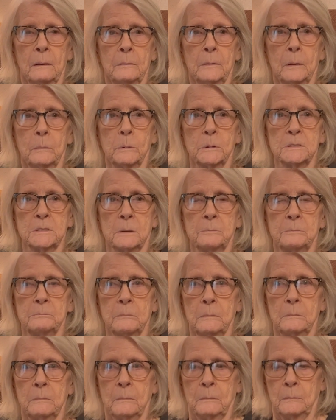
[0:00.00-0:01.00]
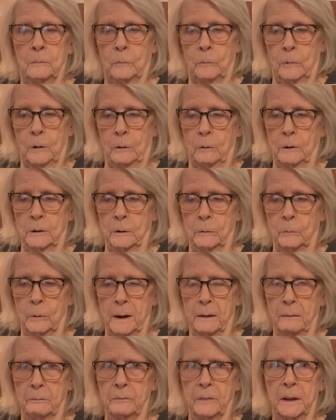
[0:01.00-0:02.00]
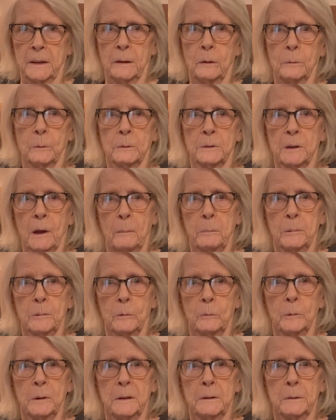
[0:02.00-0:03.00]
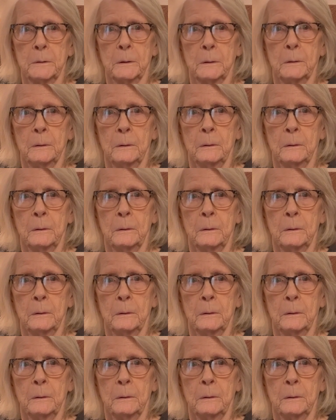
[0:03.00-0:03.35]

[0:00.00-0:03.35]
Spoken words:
there was a little round thing on the top of the wringer.